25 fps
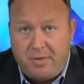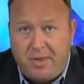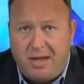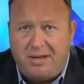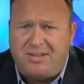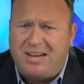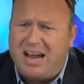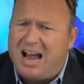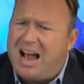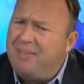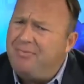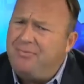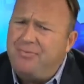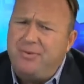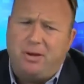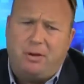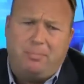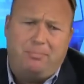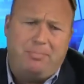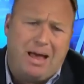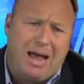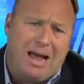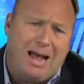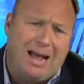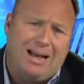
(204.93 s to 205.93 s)
And say, I feel
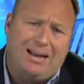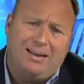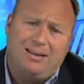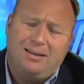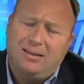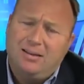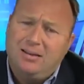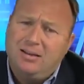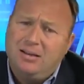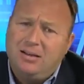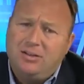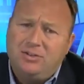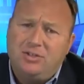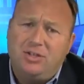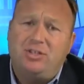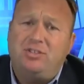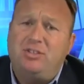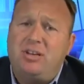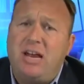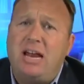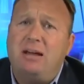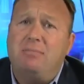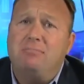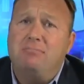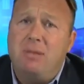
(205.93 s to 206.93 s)
bad.
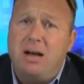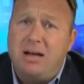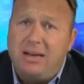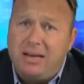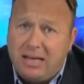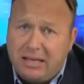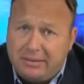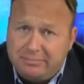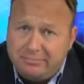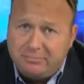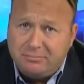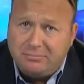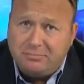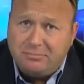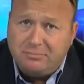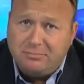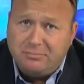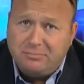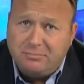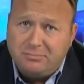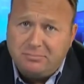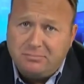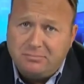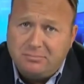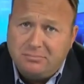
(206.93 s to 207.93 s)
Just take money.
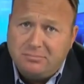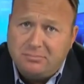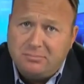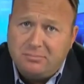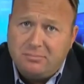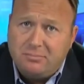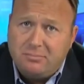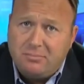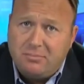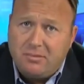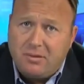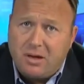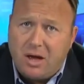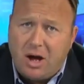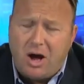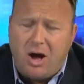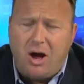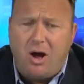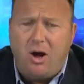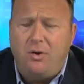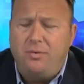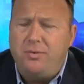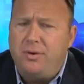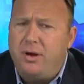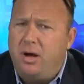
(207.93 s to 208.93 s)

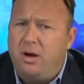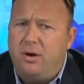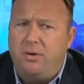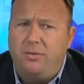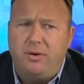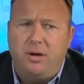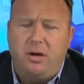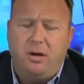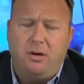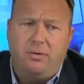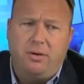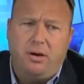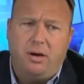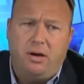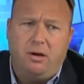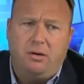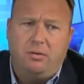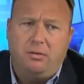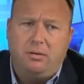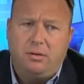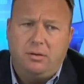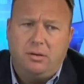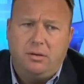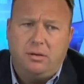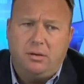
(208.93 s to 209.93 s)
Oh, no, no,
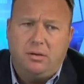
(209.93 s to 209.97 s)
no.